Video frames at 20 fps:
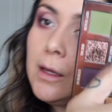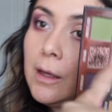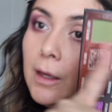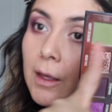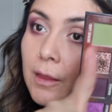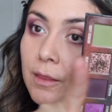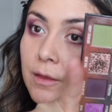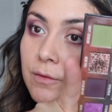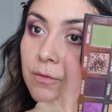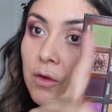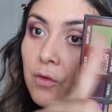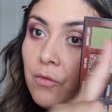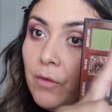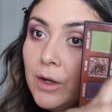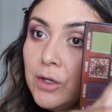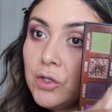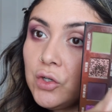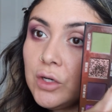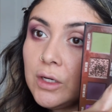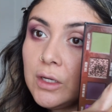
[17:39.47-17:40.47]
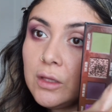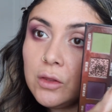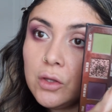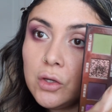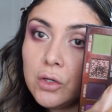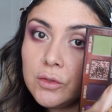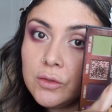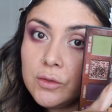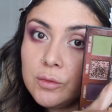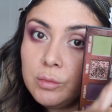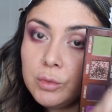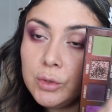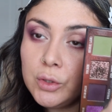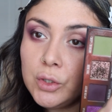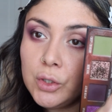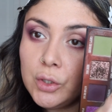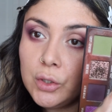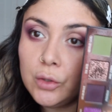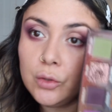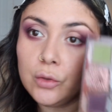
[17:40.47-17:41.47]
In the viewfinder, it looks
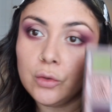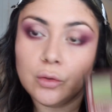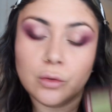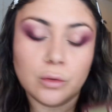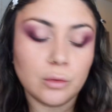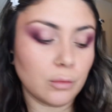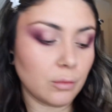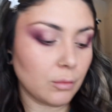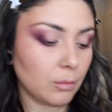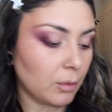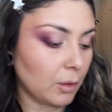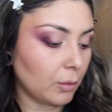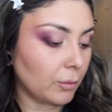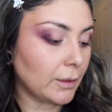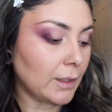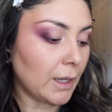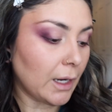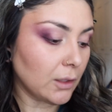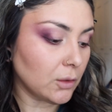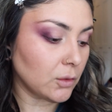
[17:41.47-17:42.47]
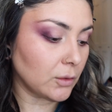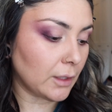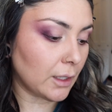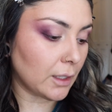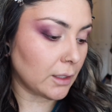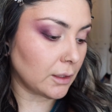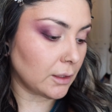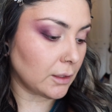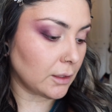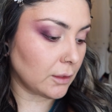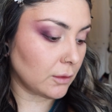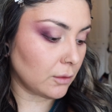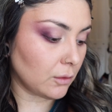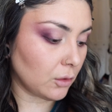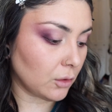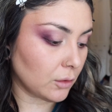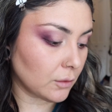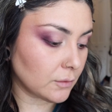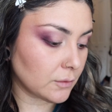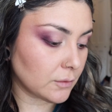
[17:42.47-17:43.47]
blue, but when I look at it, it
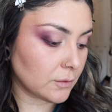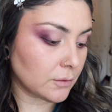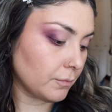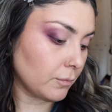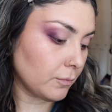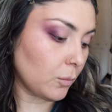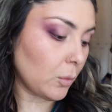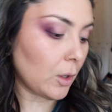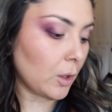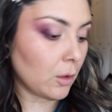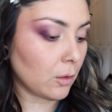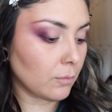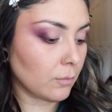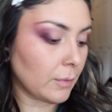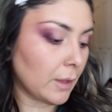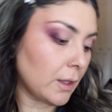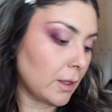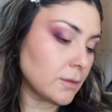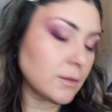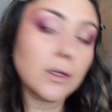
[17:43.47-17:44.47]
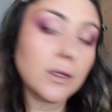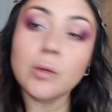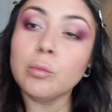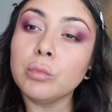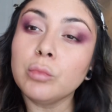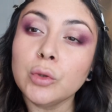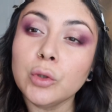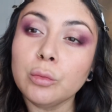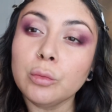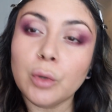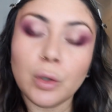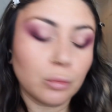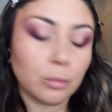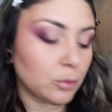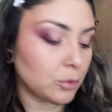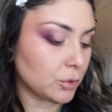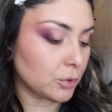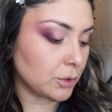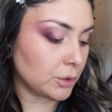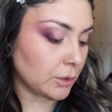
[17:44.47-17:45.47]
looks, well, it has like a blue
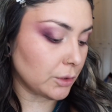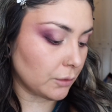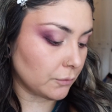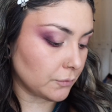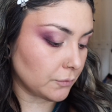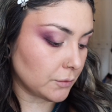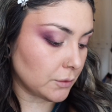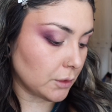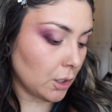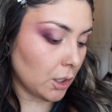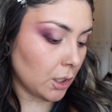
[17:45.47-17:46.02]
purple shift.